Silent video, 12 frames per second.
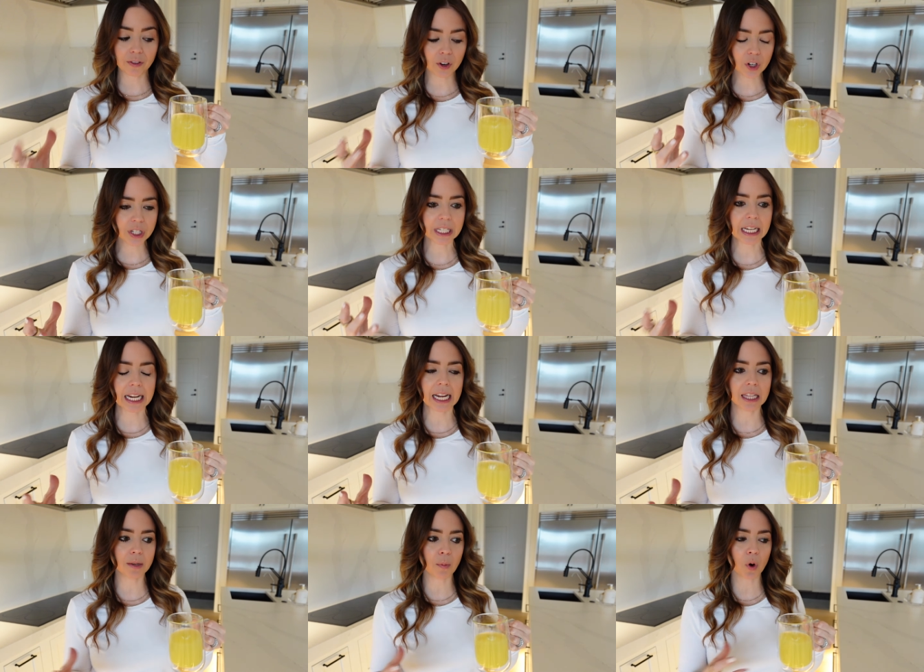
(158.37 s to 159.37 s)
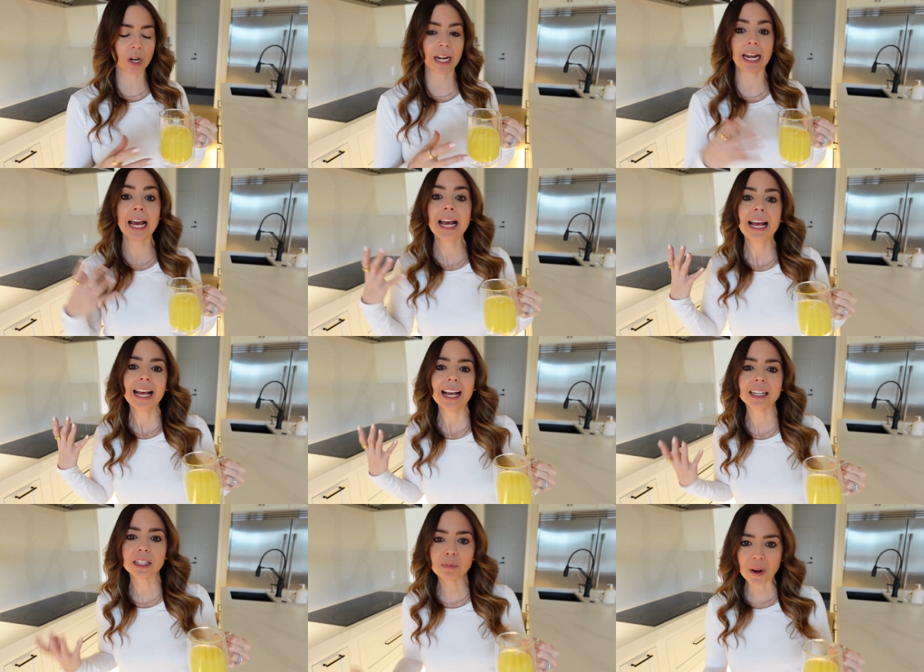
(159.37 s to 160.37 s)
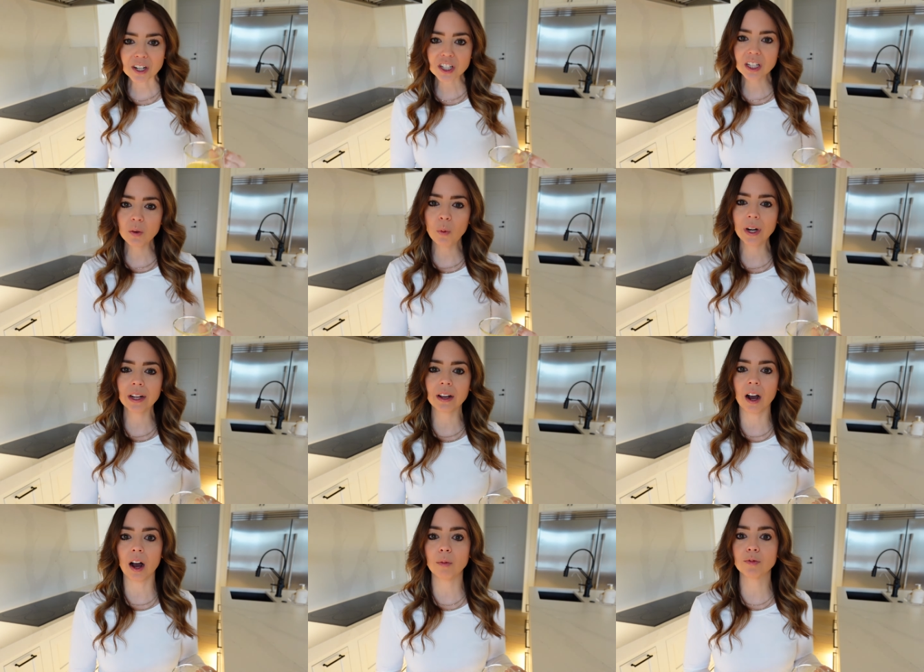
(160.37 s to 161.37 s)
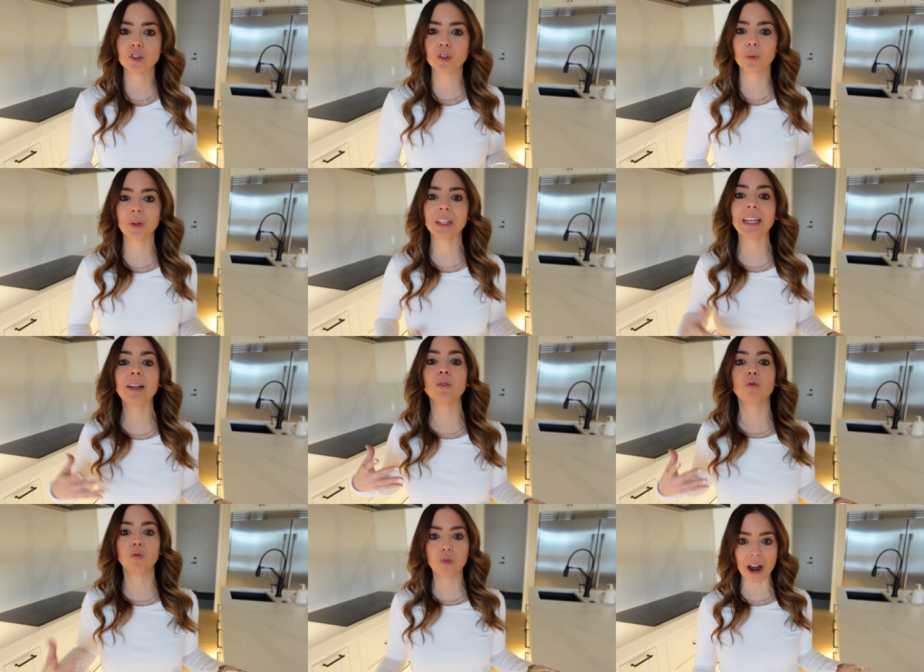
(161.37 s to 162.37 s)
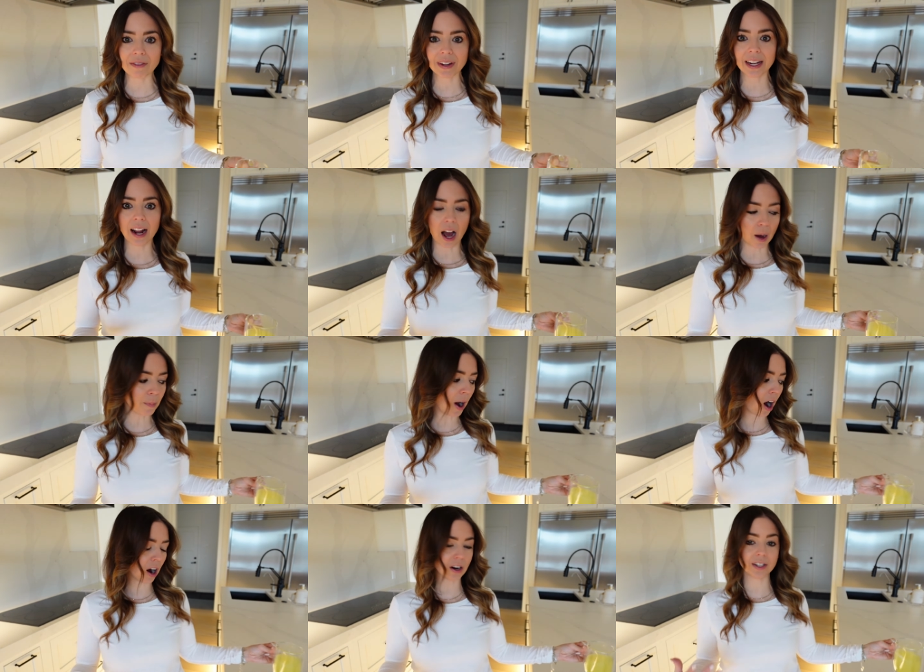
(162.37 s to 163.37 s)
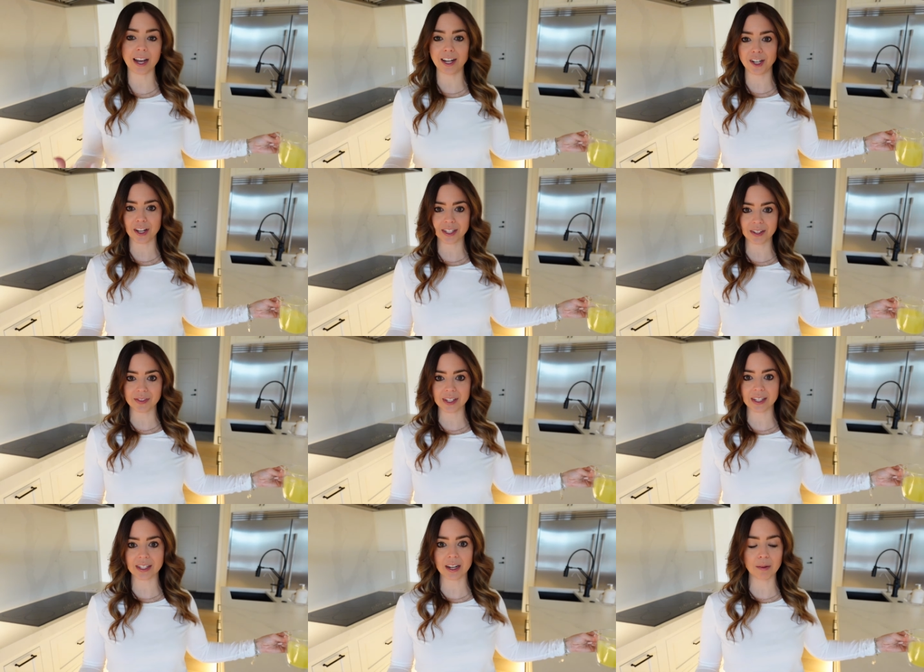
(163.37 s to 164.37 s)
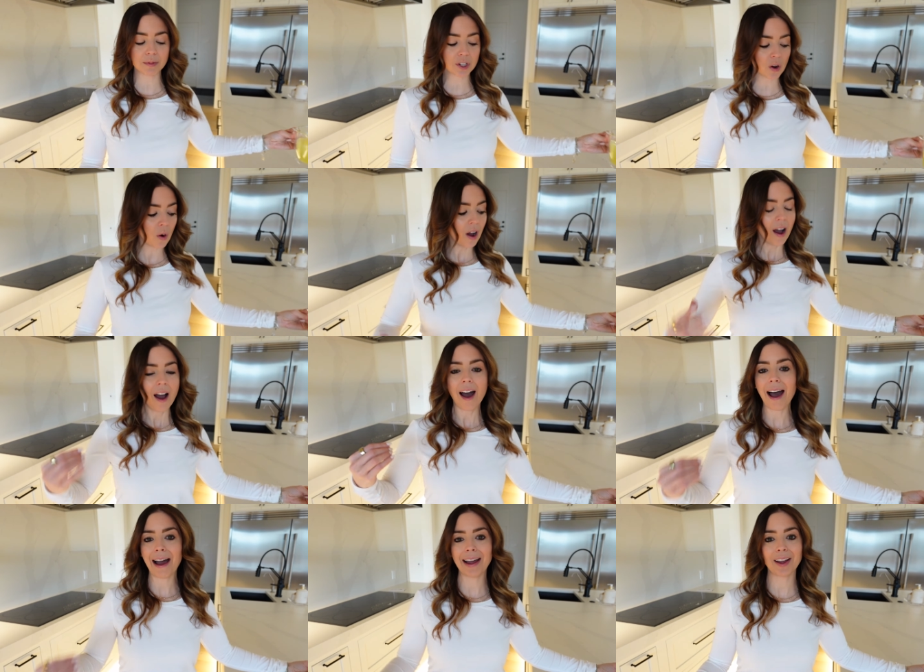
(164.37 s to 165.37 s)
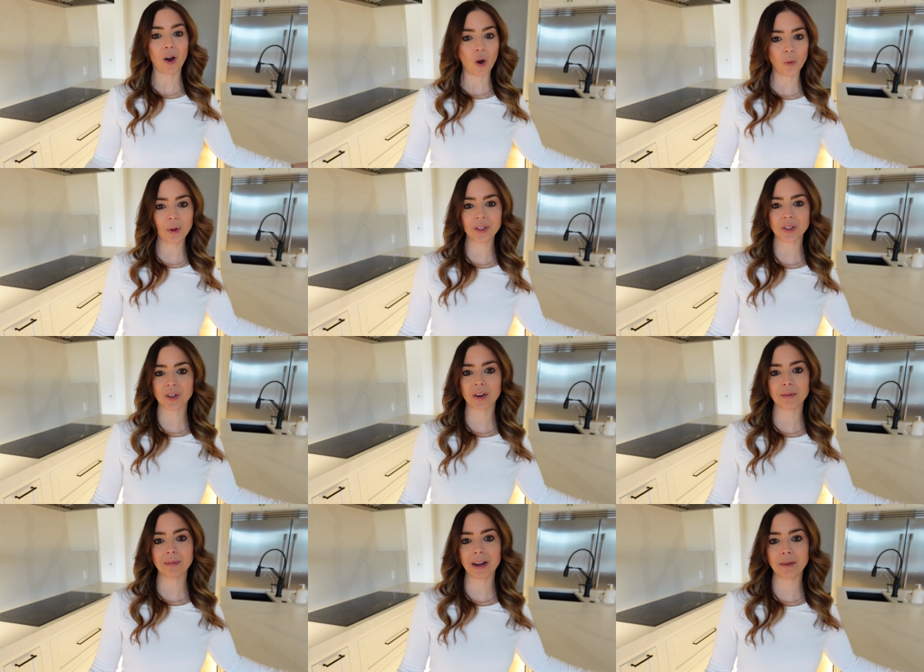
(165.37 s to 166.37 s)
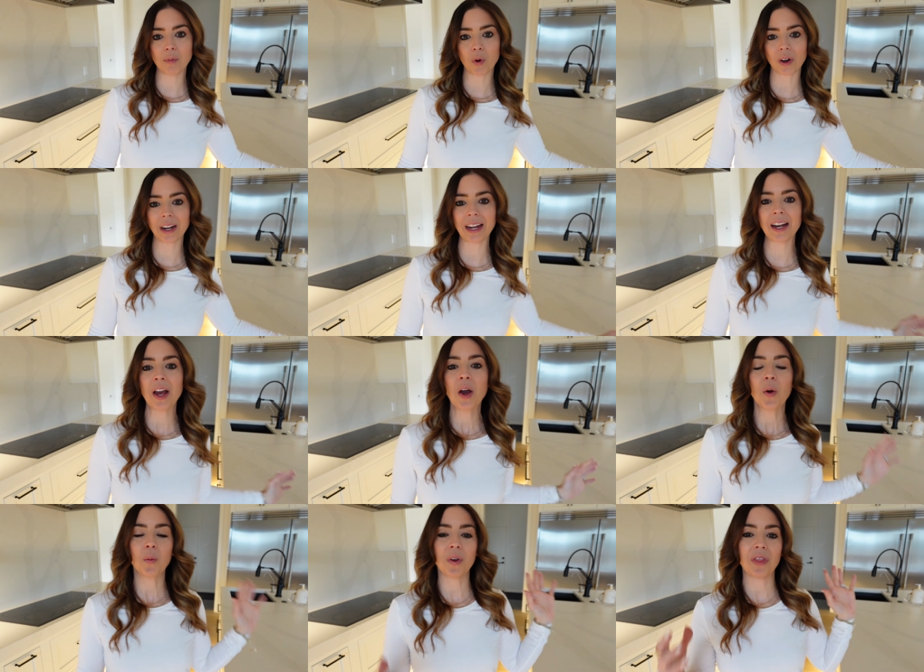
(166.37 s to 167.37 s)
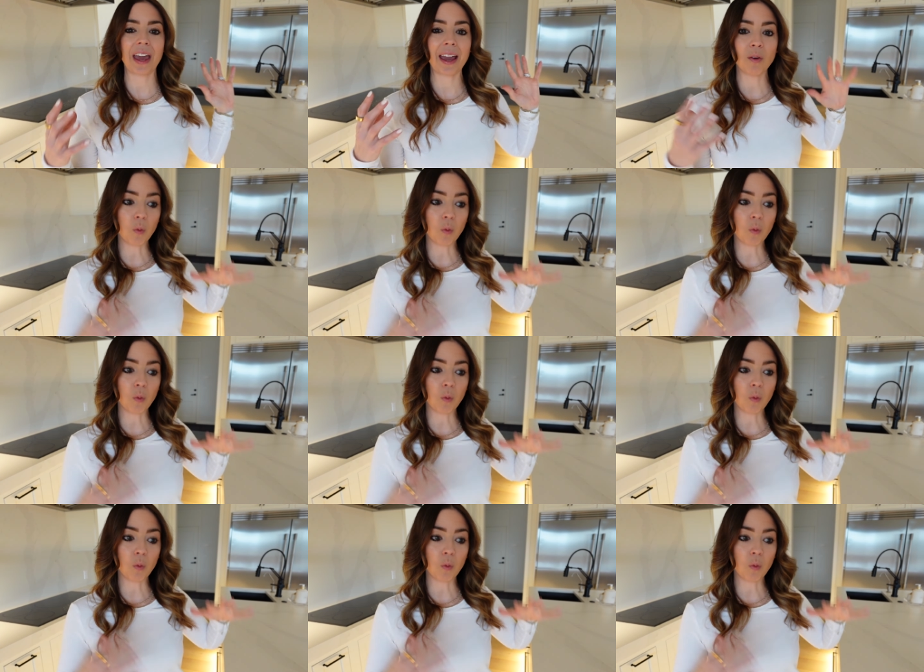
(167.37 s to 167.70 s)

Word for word: first thing in the morning, especially when it comes to really revving up our digestive system. So I always start my morning with a